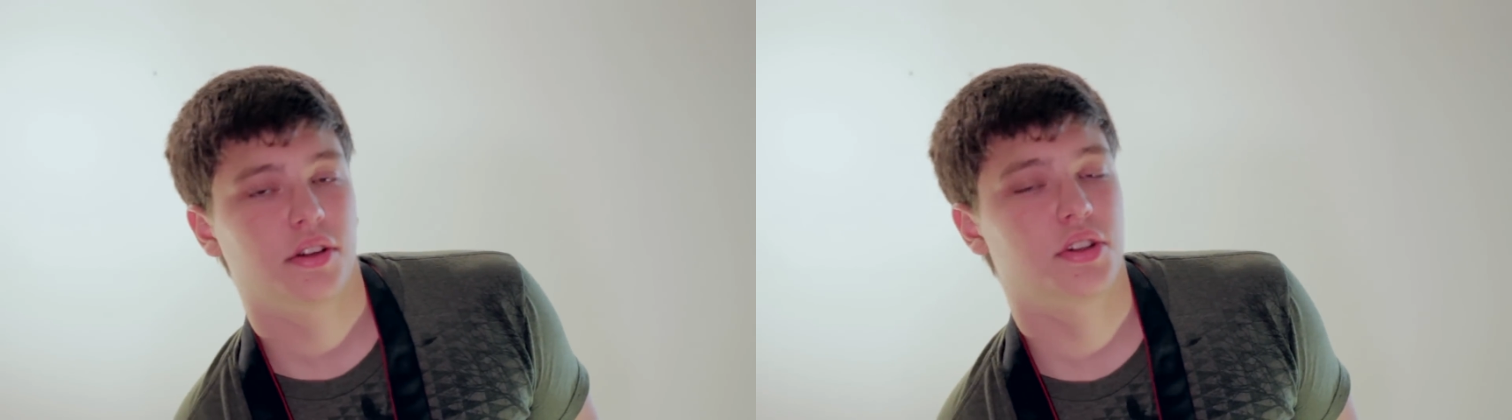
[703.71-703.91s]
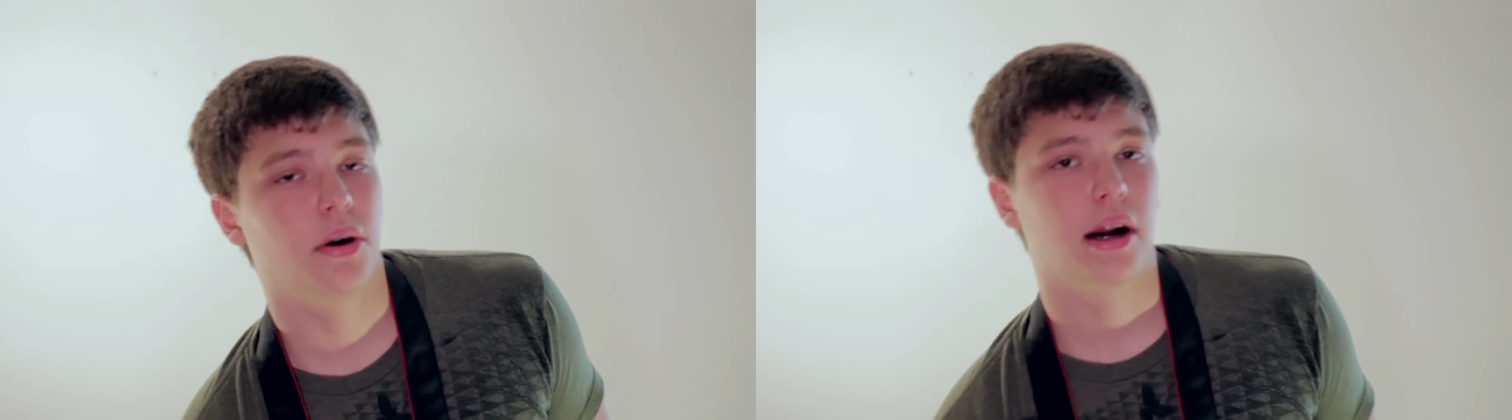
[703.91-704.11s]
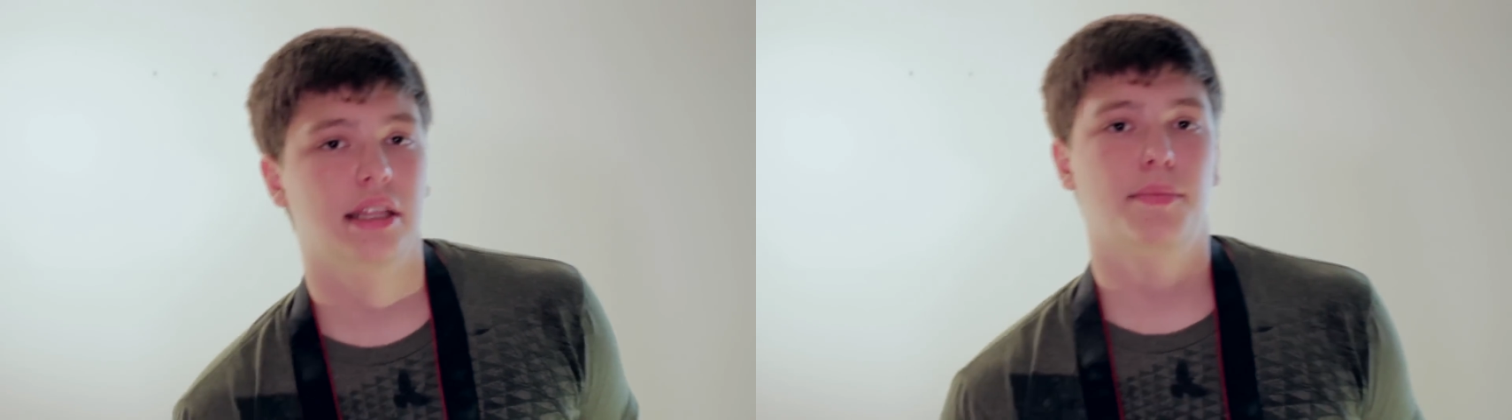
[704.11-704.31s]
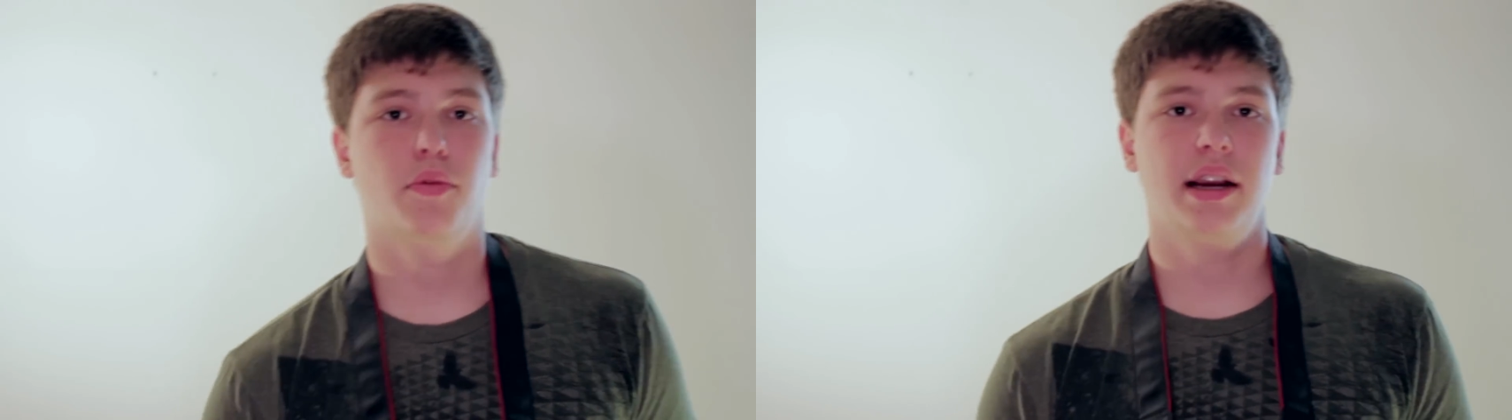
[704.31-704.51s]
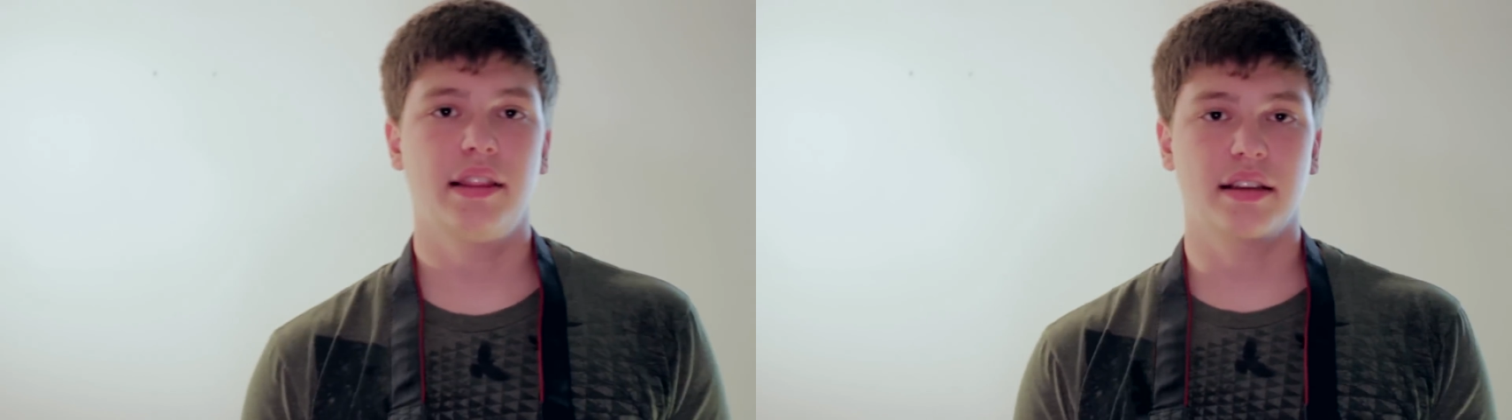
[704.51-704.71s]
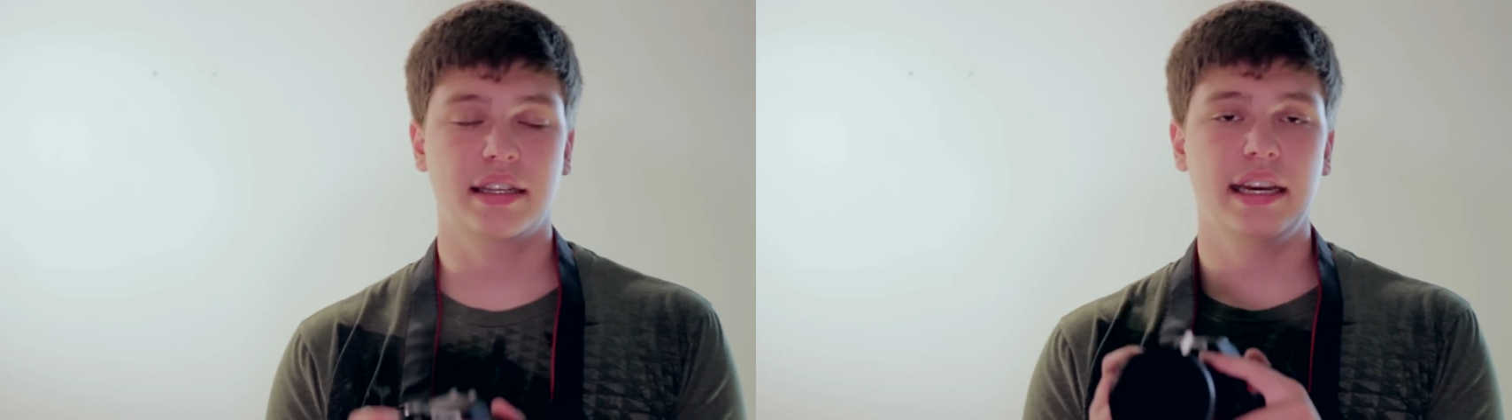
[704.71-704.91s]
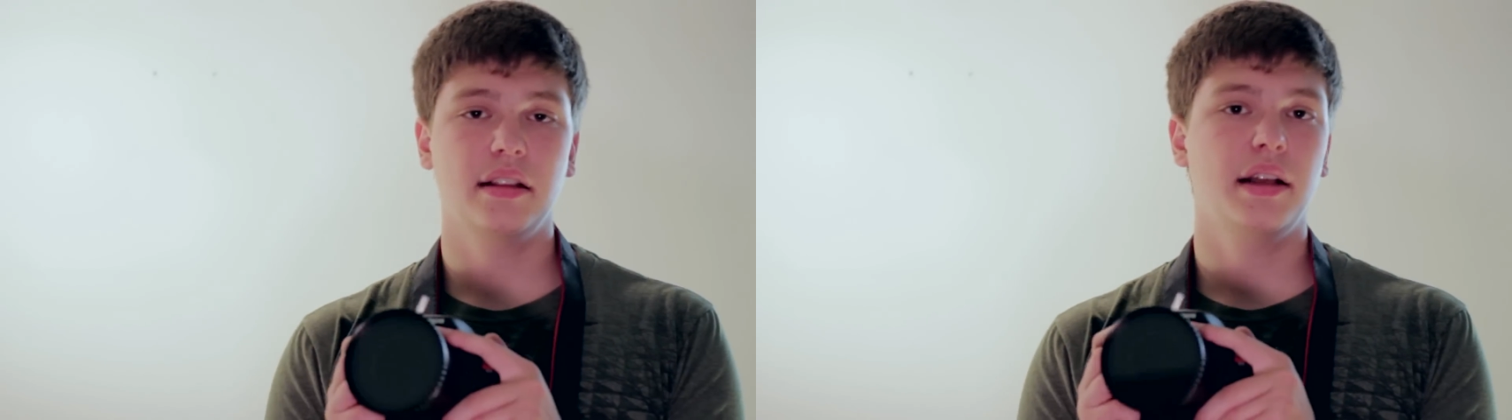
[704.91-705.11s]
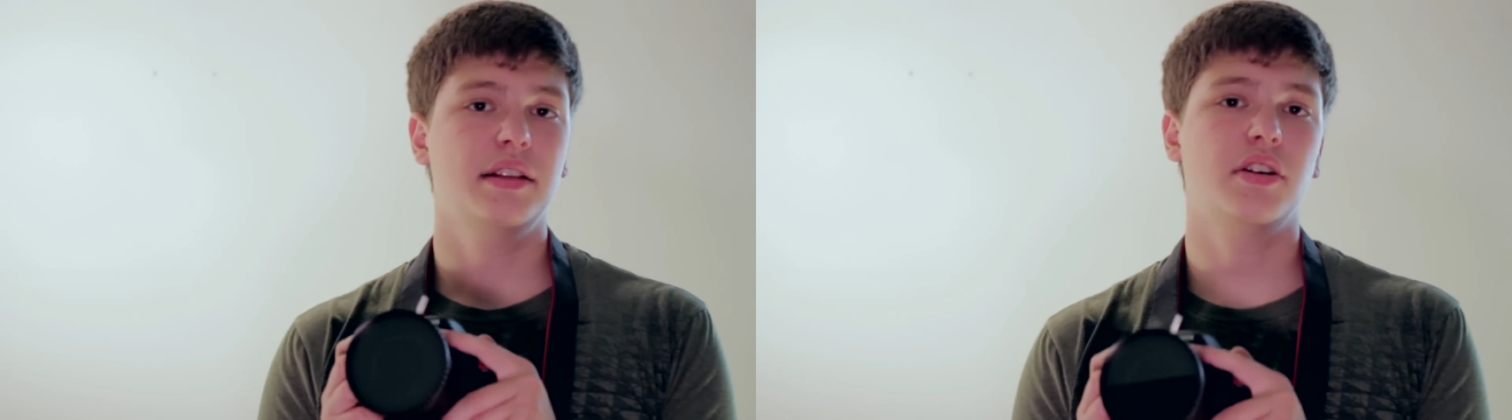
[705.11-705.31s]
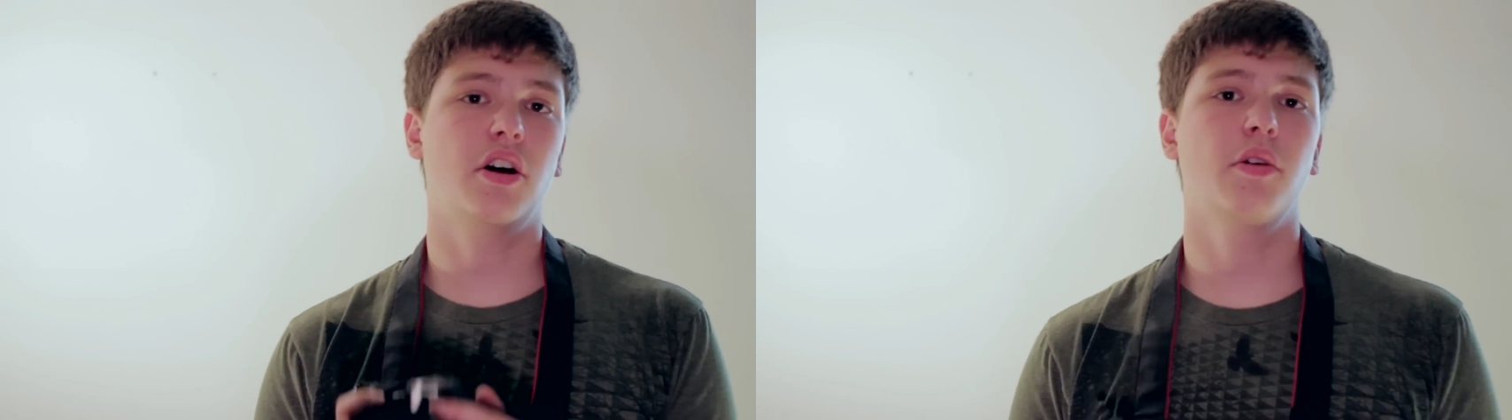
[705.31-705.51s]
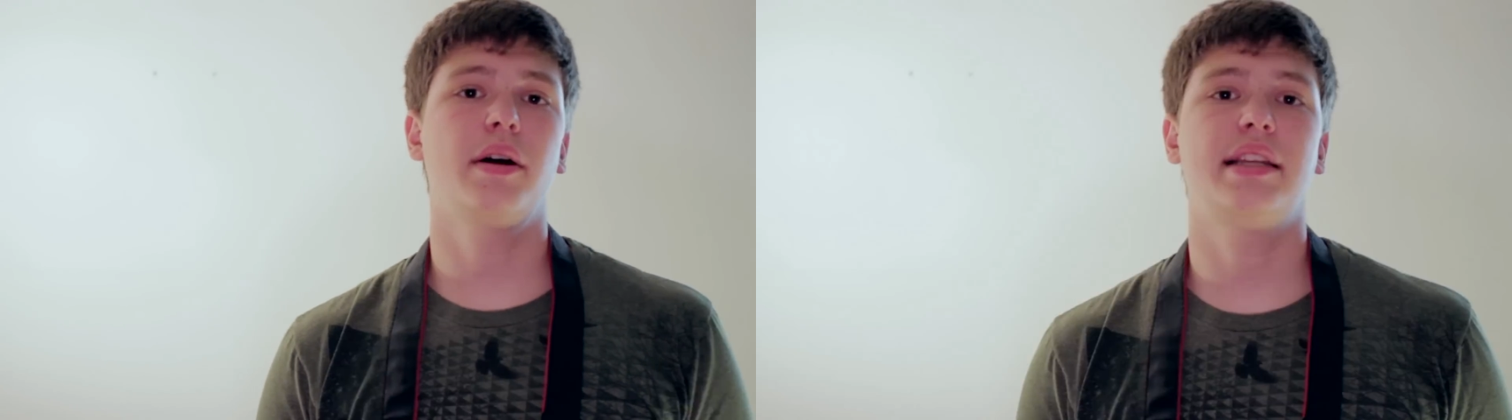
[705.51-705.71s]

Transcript: So I'm going to bring this kit lens all the way